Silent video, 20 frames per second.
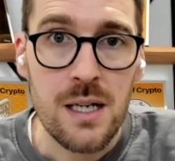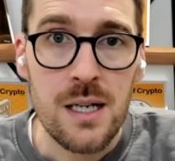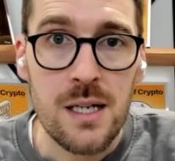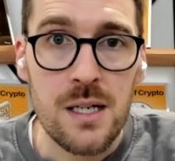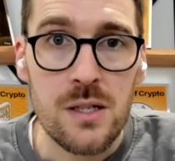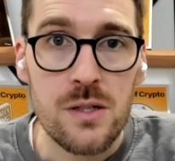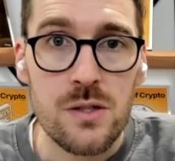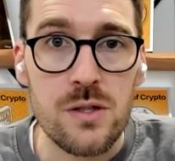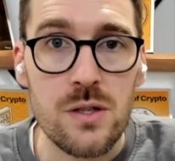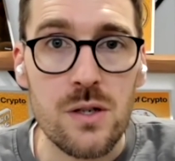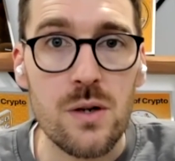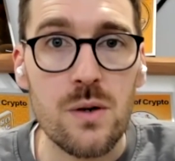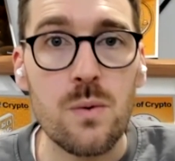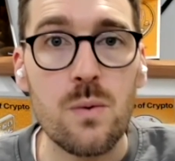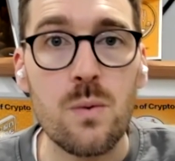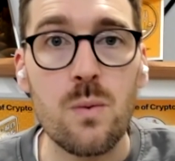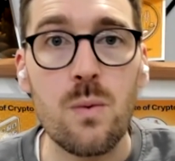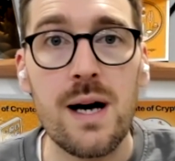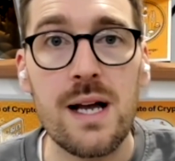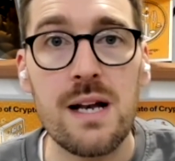So
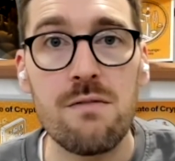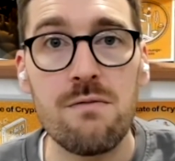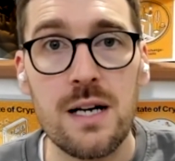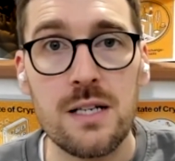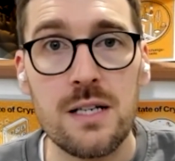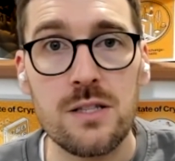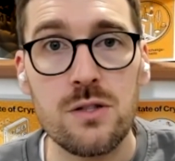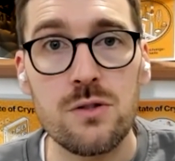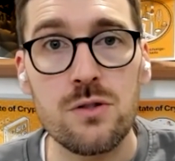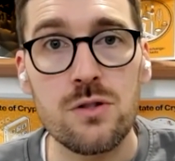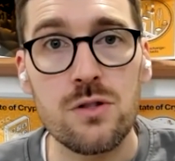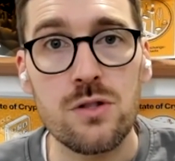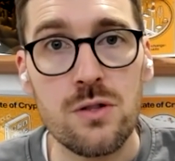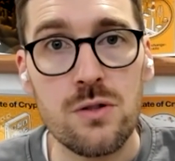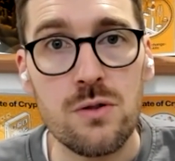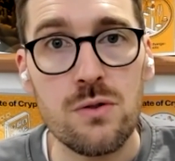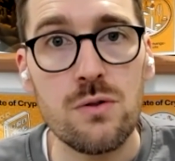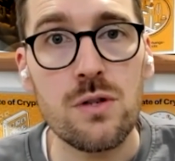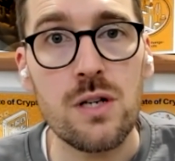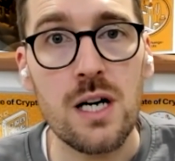when investors
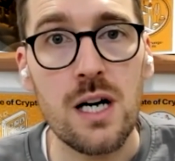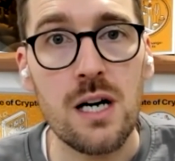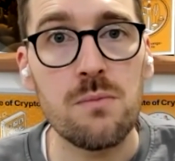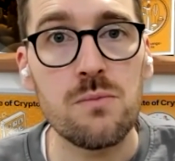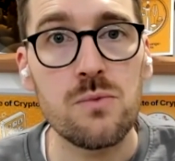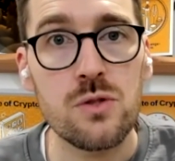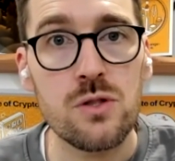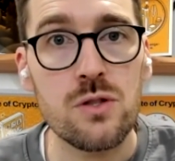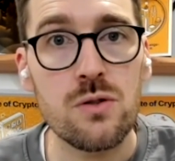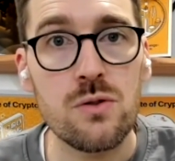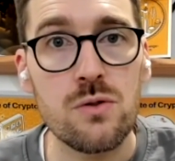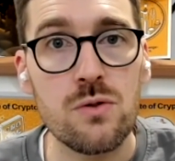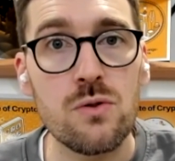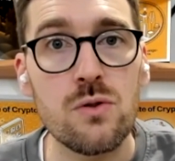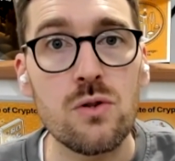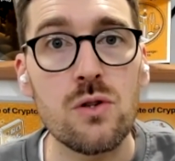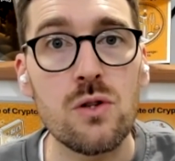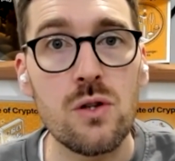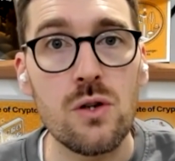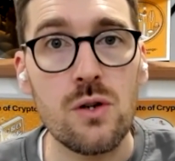do come to
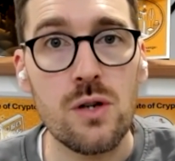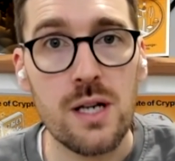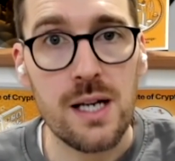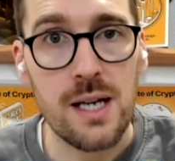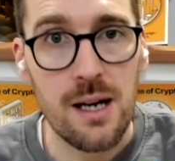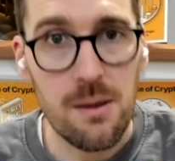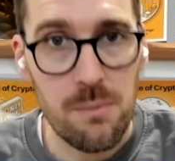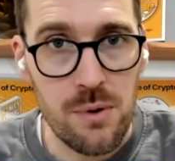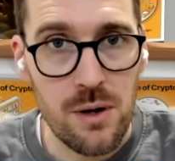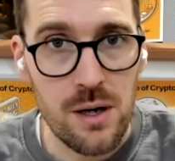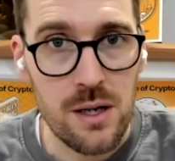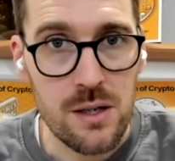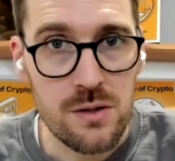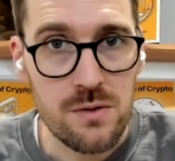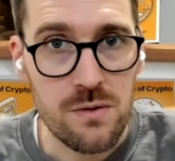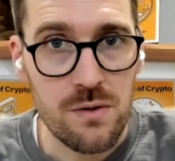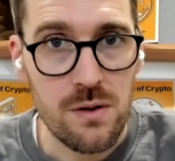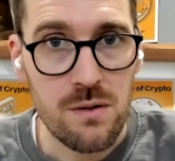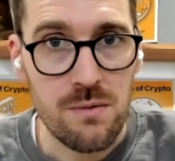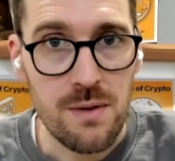looking at products
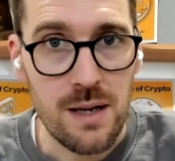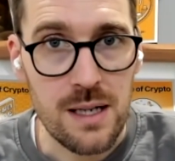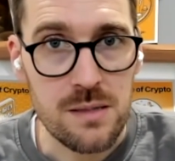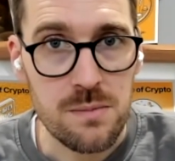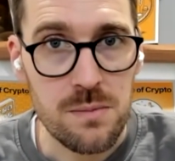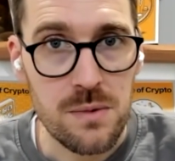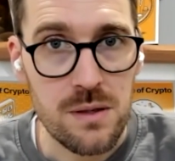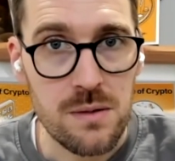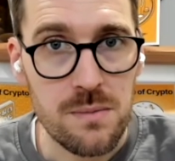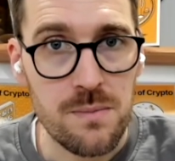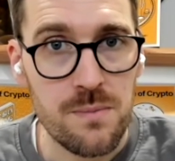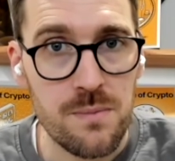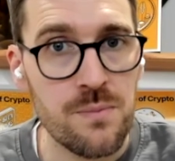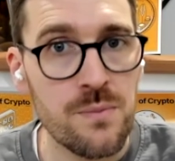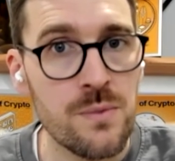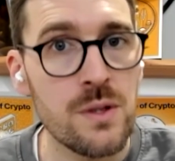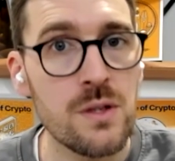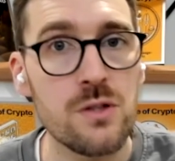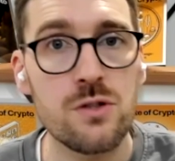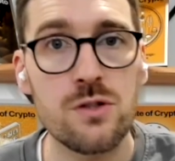for investment,
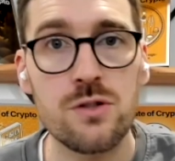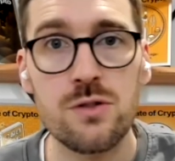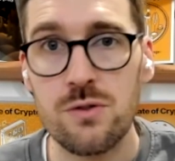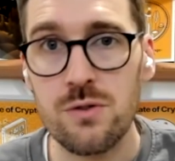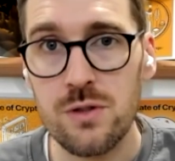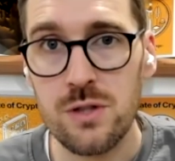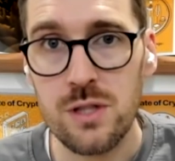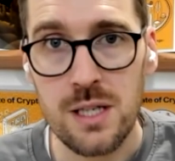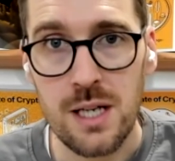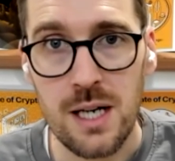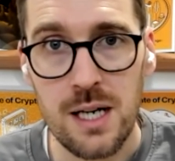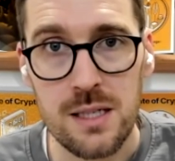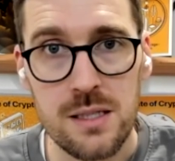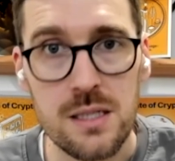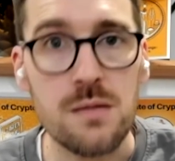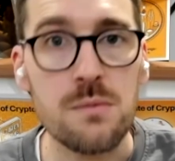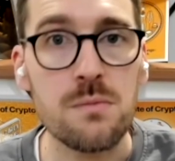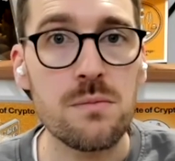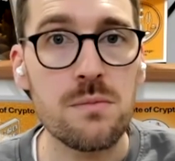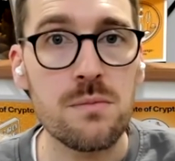
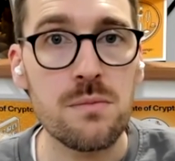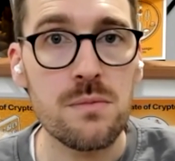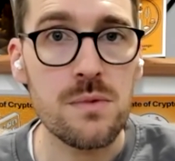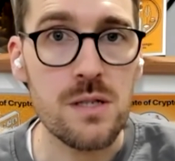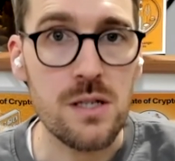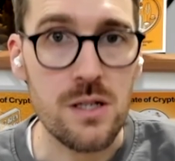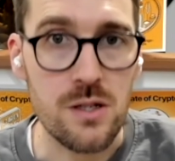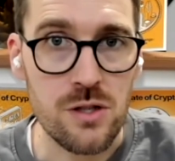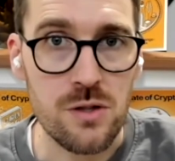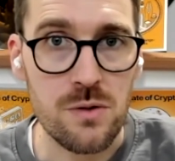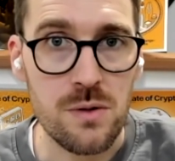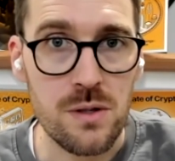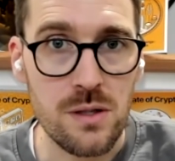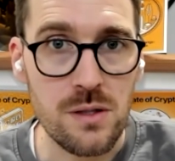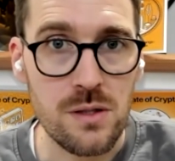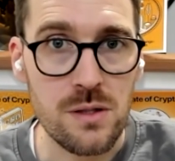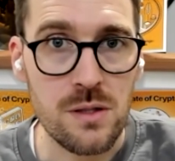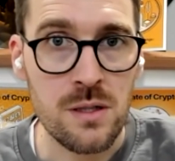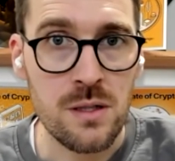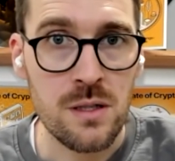scrutinizing
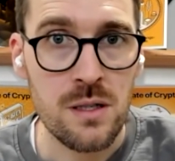issuers,